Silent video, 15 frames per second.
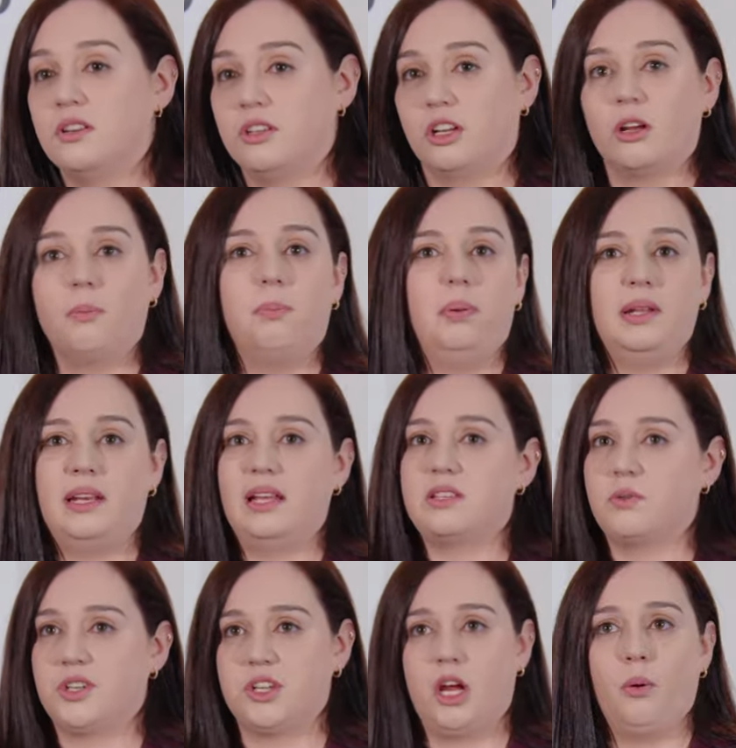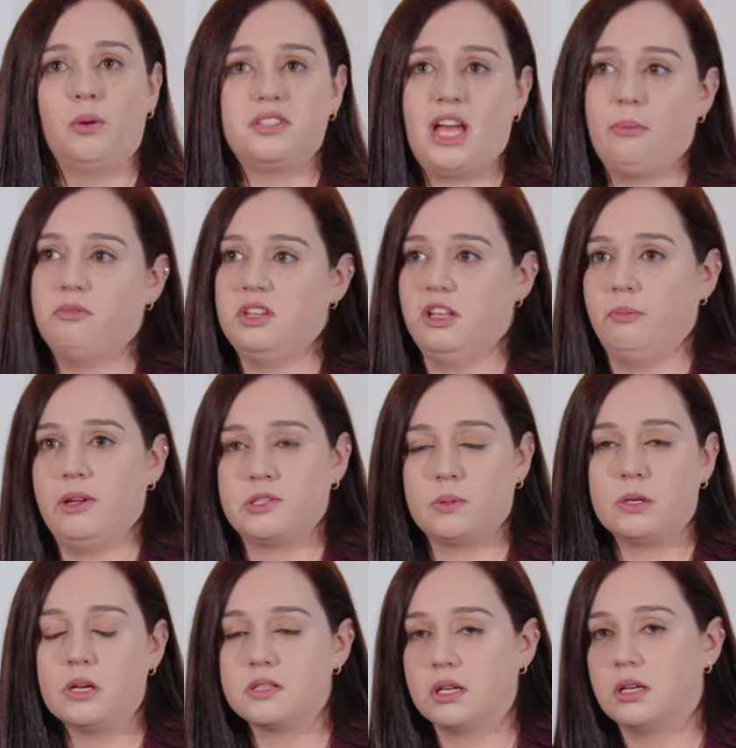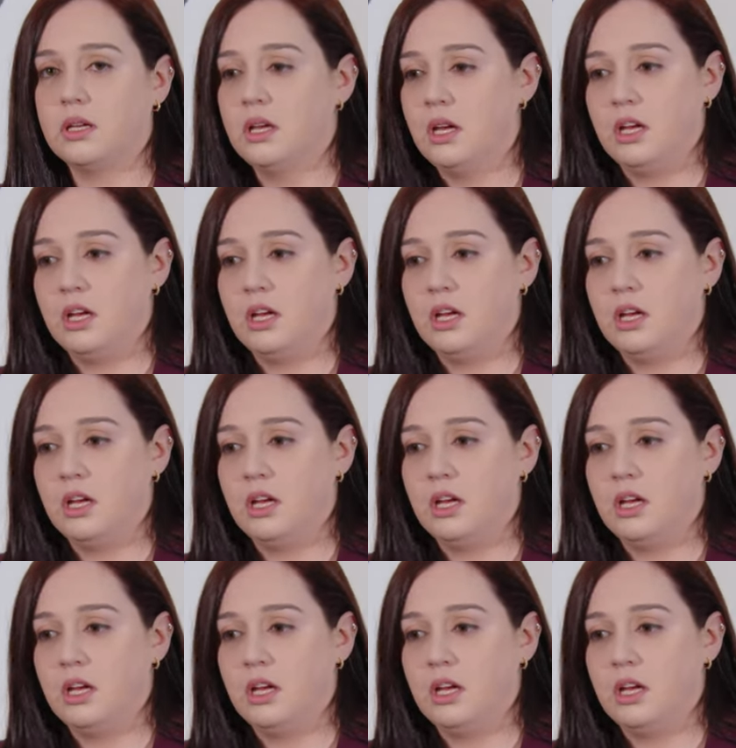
to completely switch out what type of database we're using.